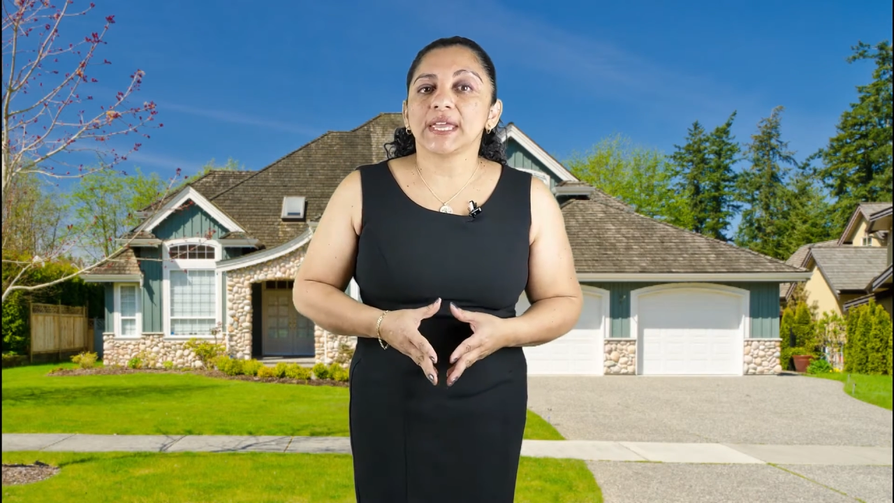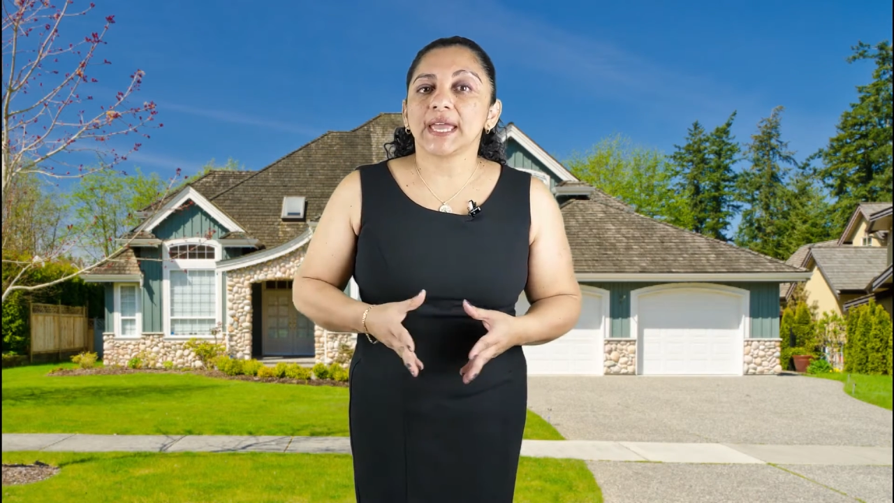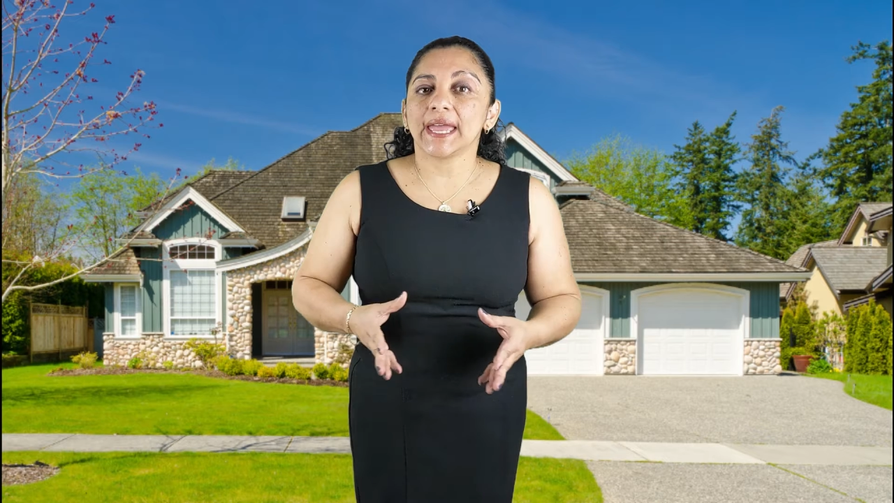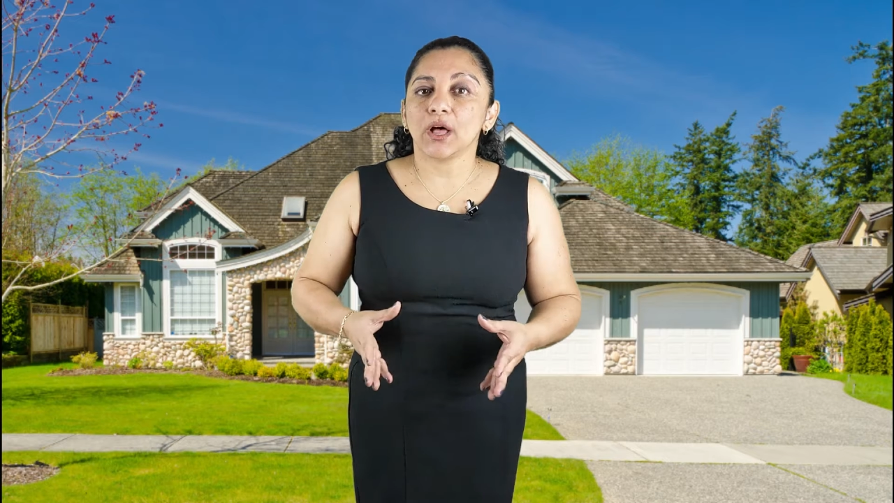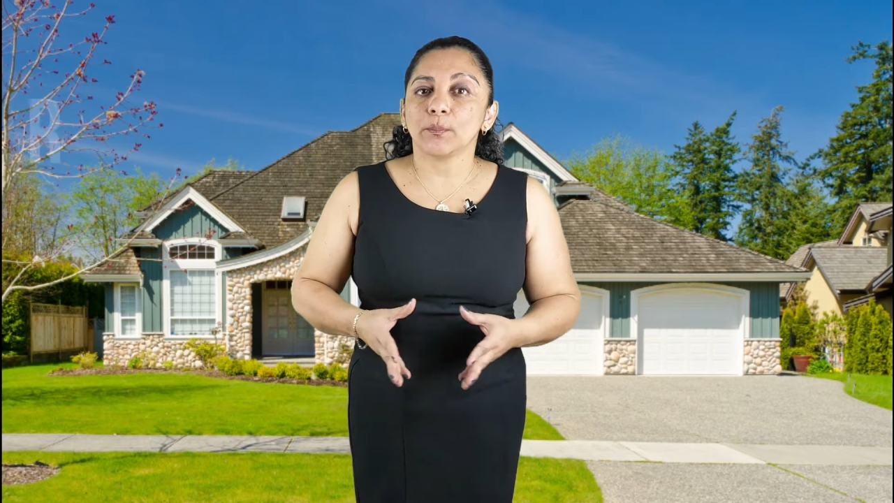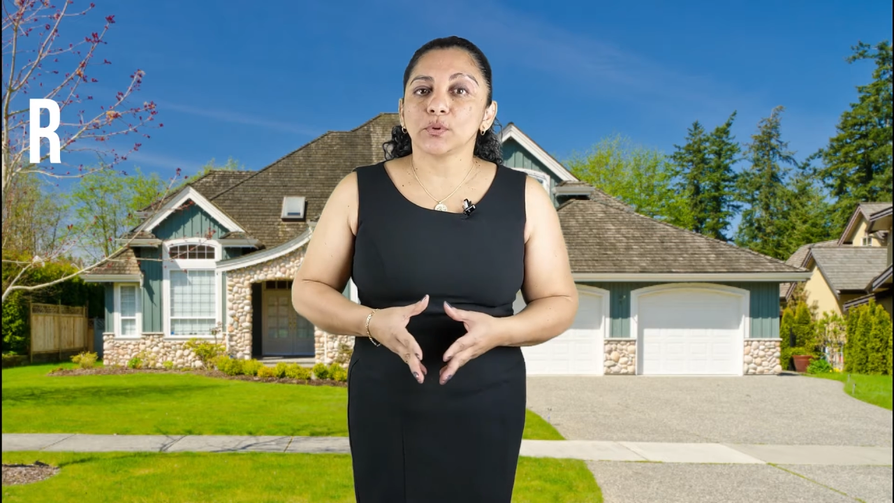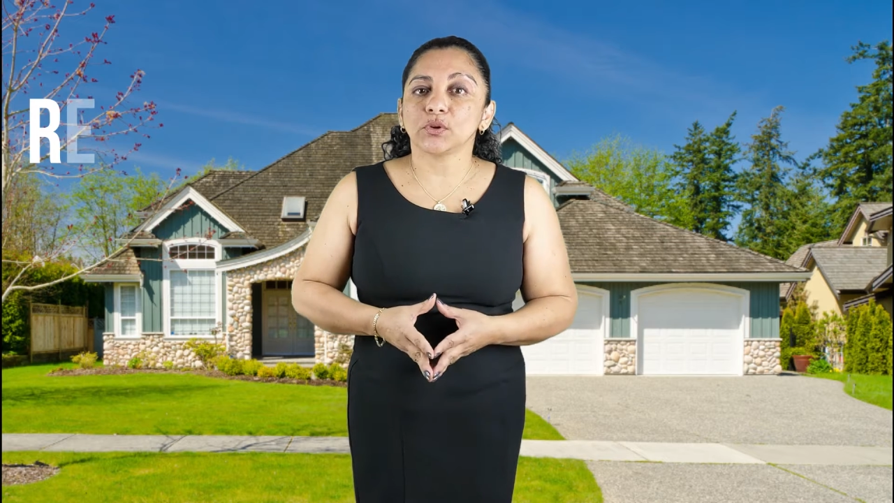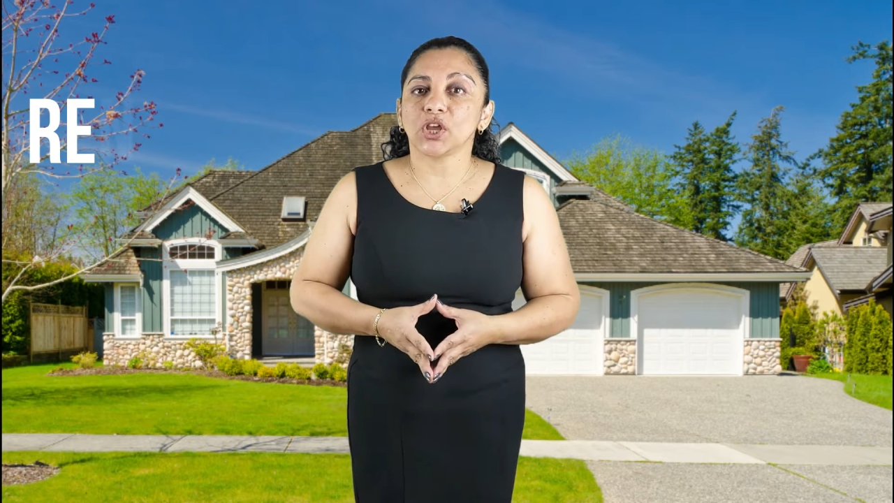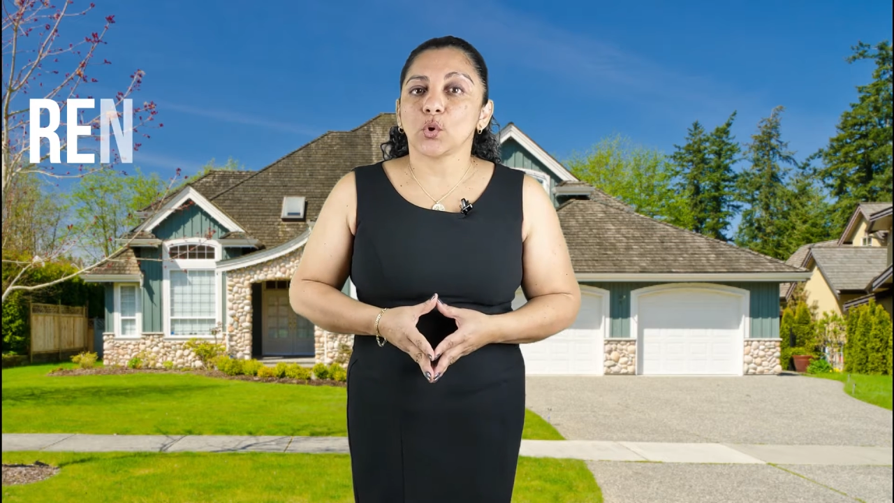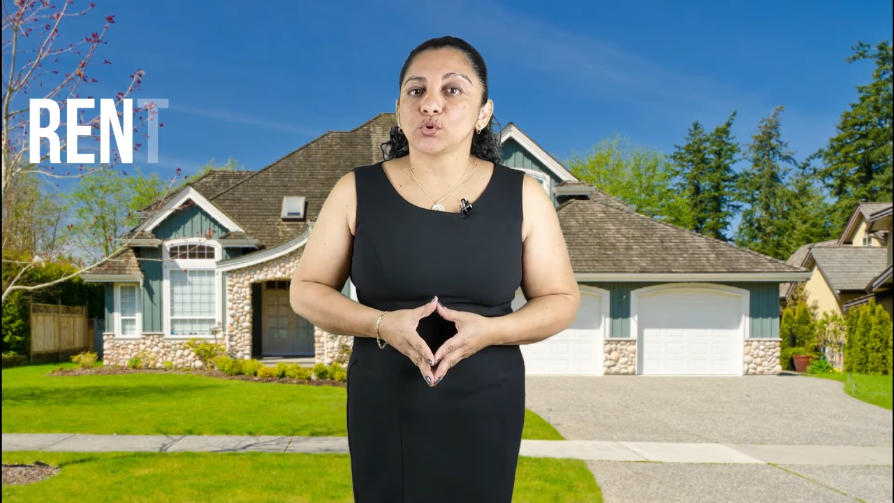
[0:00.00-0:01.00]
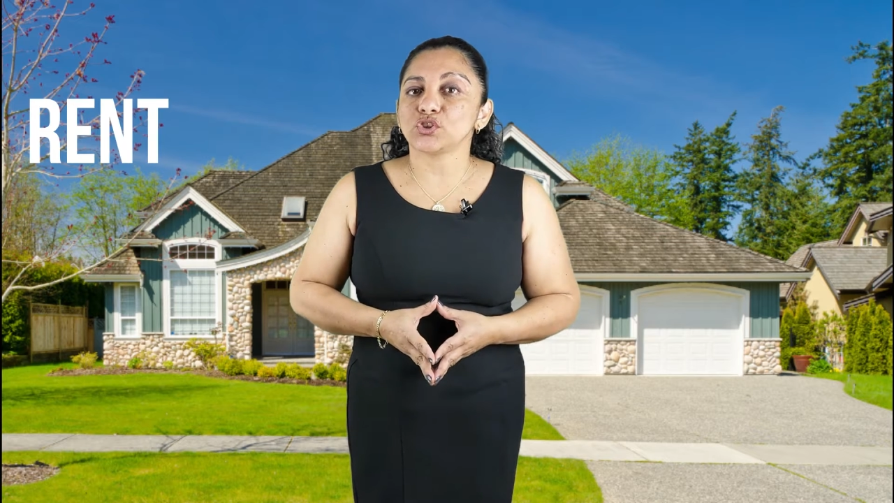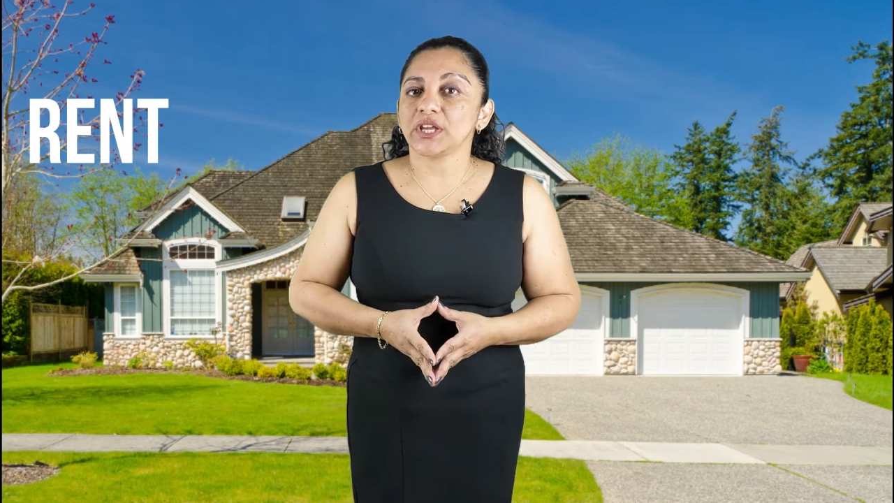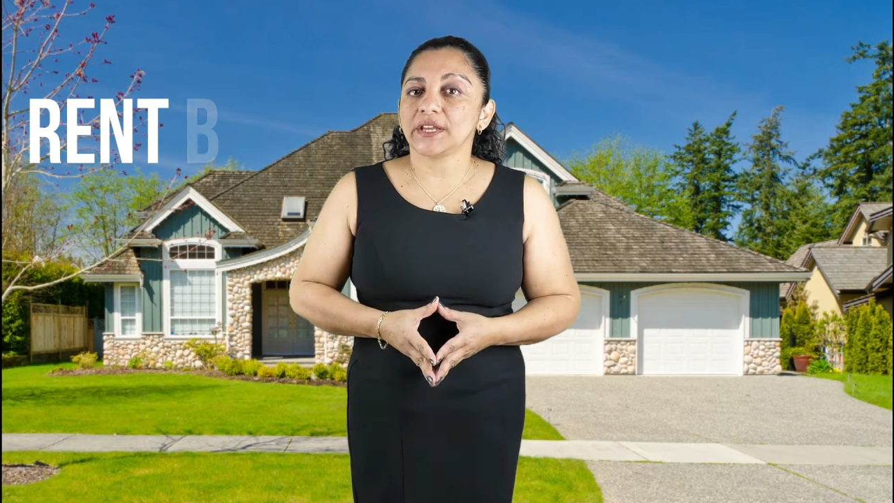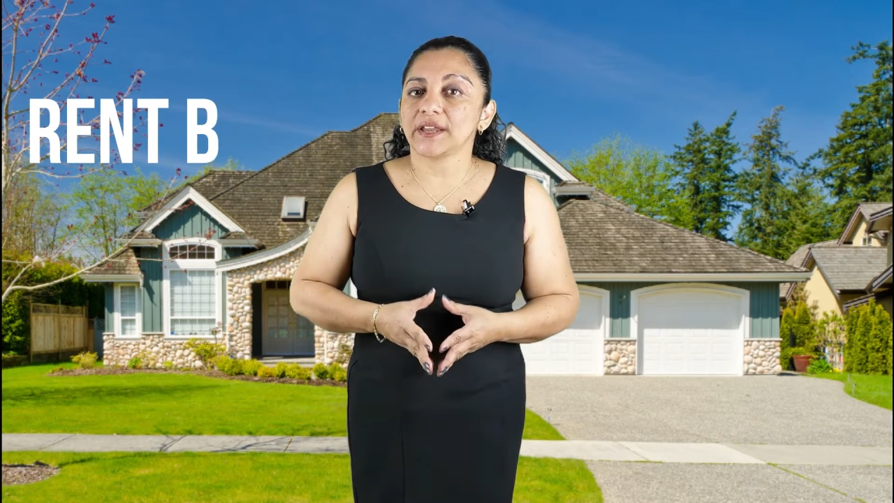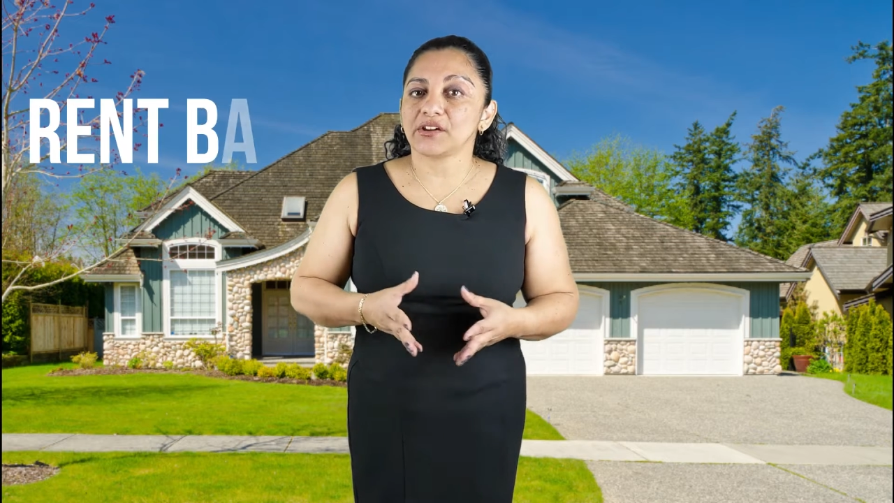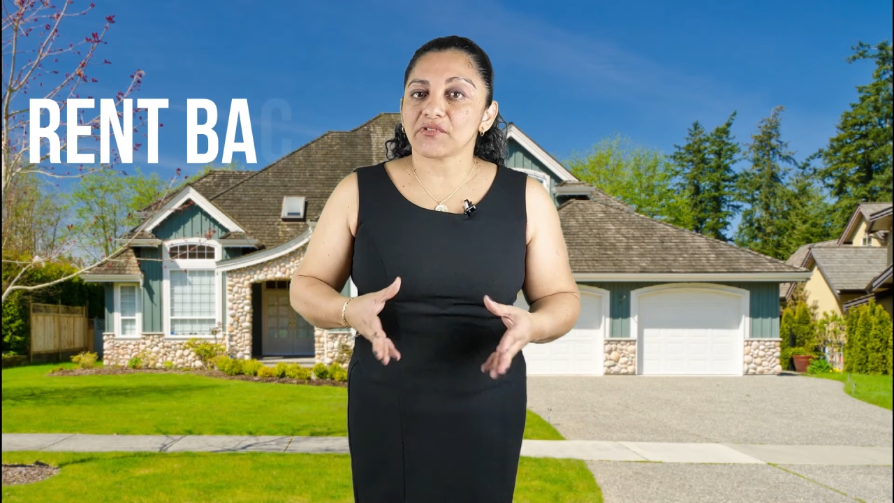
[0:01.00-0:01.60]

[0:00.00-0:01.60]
can help you negotiate